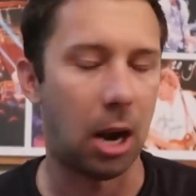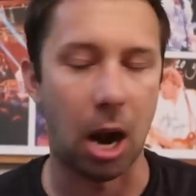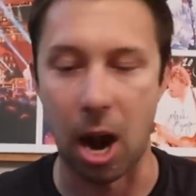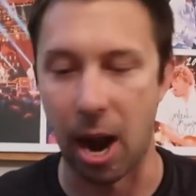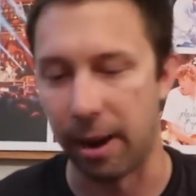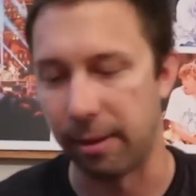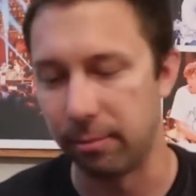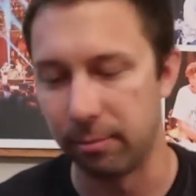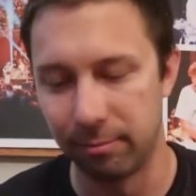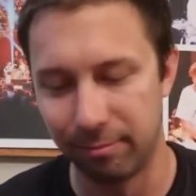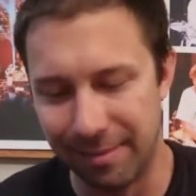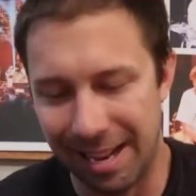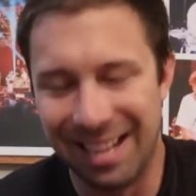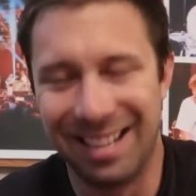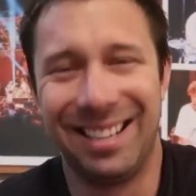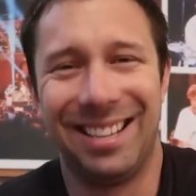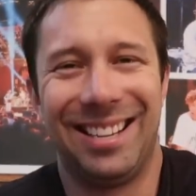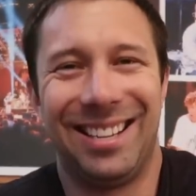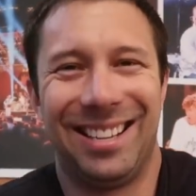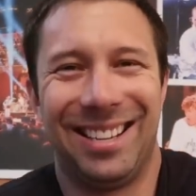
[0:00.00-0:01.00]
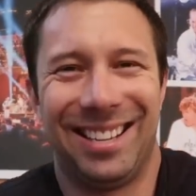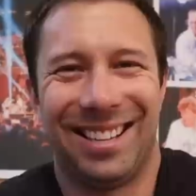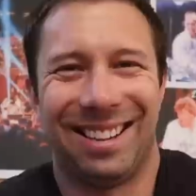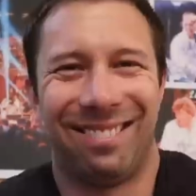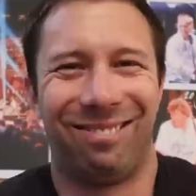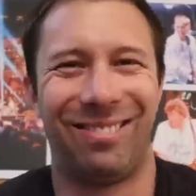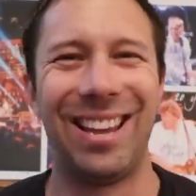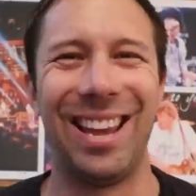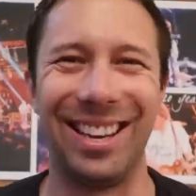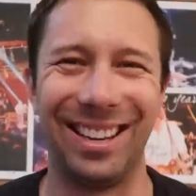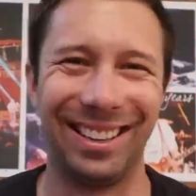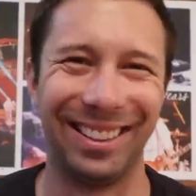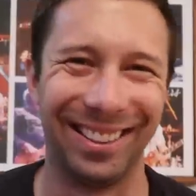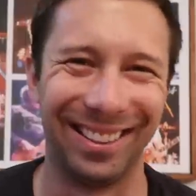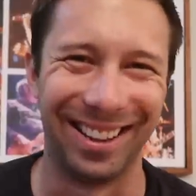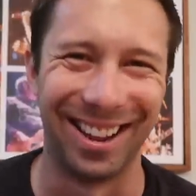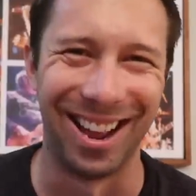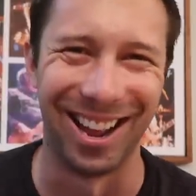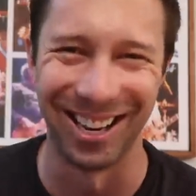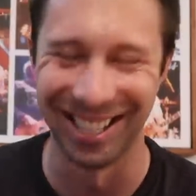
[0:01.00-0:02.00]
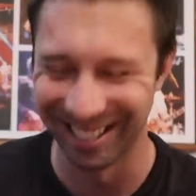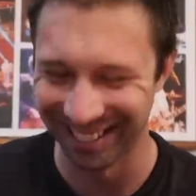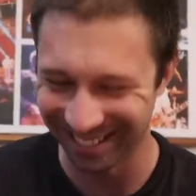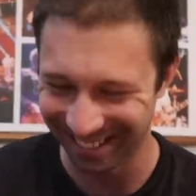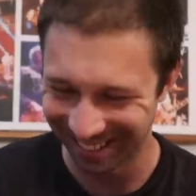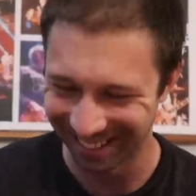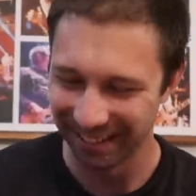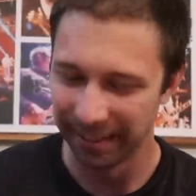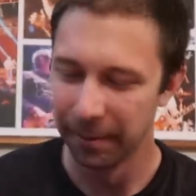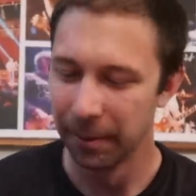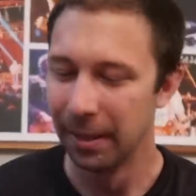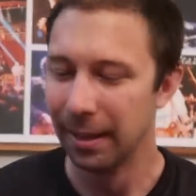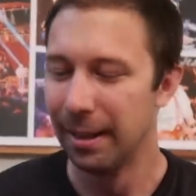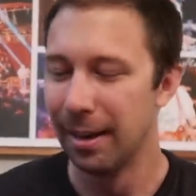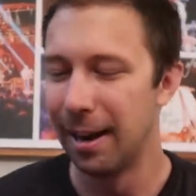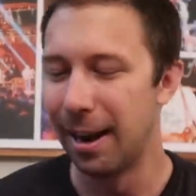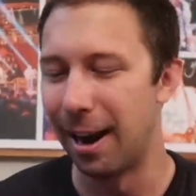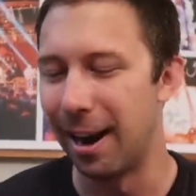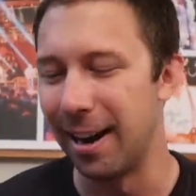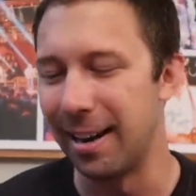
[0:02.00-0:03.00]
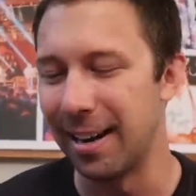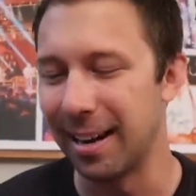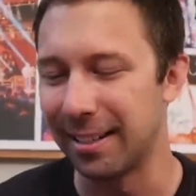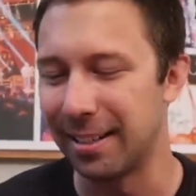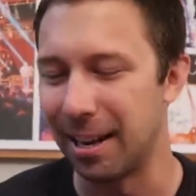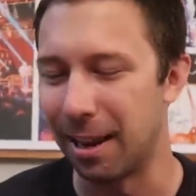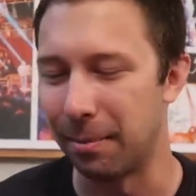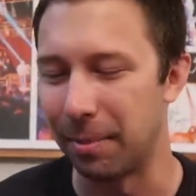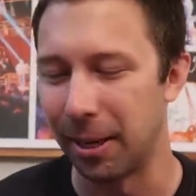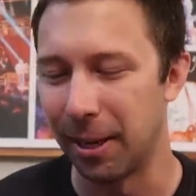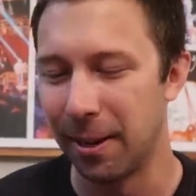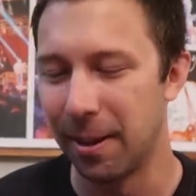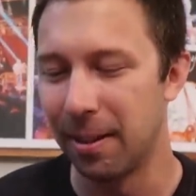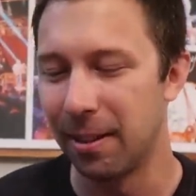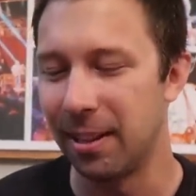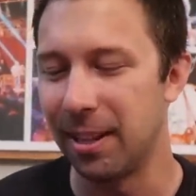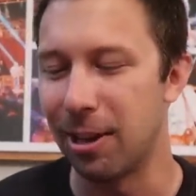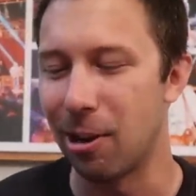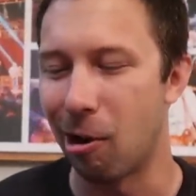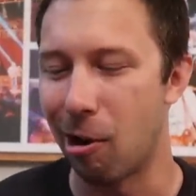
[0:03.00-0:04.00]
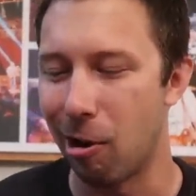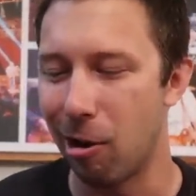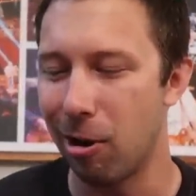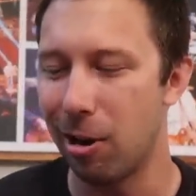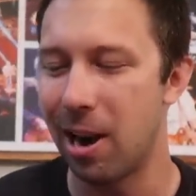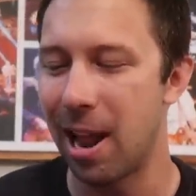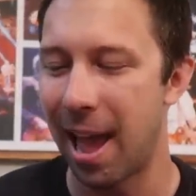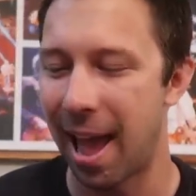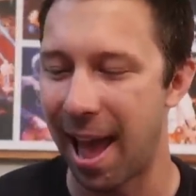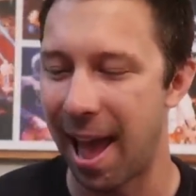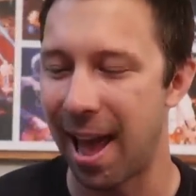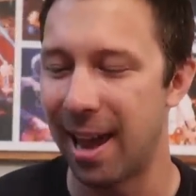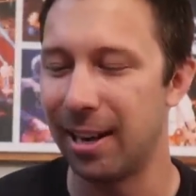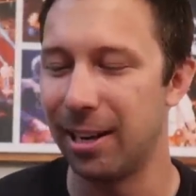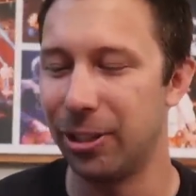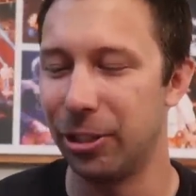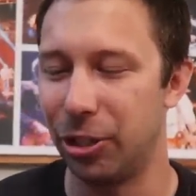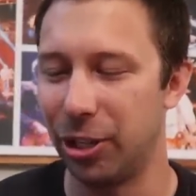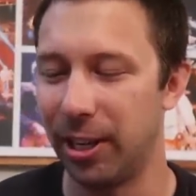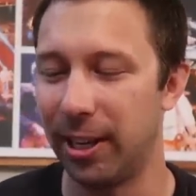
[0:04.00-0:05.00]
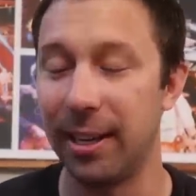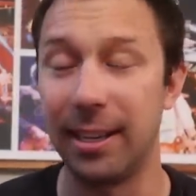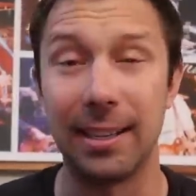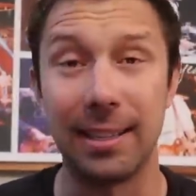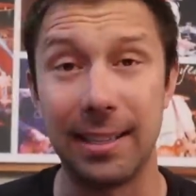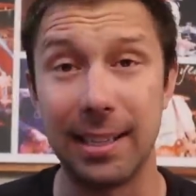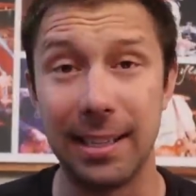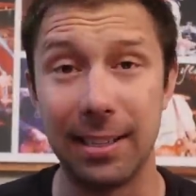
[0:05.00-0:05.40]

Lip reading: All right, I'm getting lost. All right, next up, the Hard Hat Jig